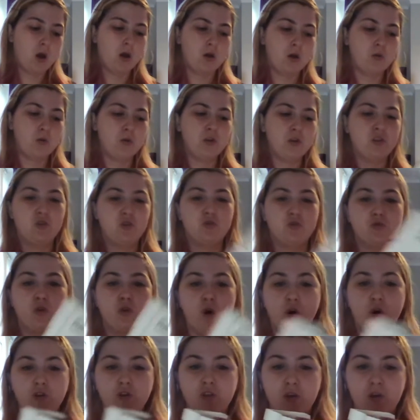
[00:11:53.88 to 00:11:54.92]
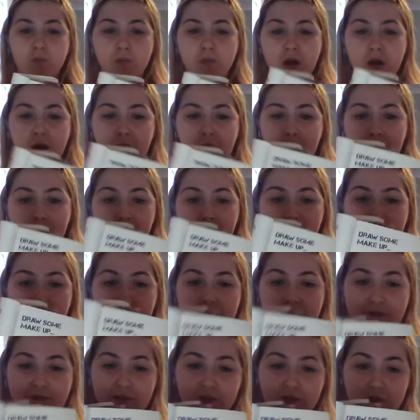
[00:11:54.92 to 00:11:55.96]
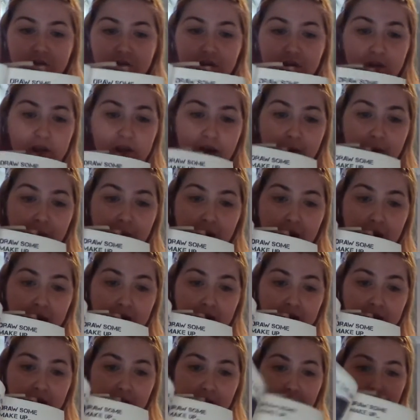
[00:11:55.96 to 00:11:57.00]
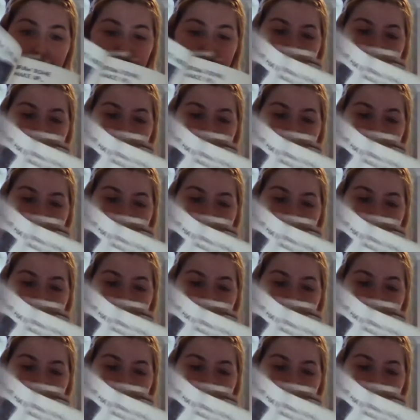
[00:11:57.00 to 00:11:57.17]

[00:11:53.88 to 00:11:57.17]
was draw some makeup, but I haven't done that page yet.